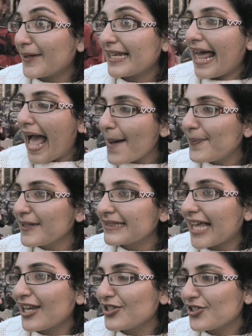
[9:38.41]
but it
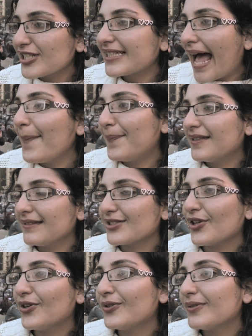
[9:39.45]
happened, and it just happened.
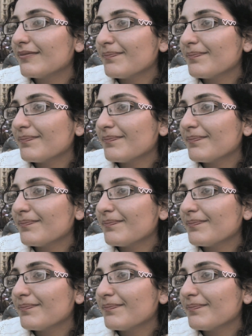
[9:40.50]
So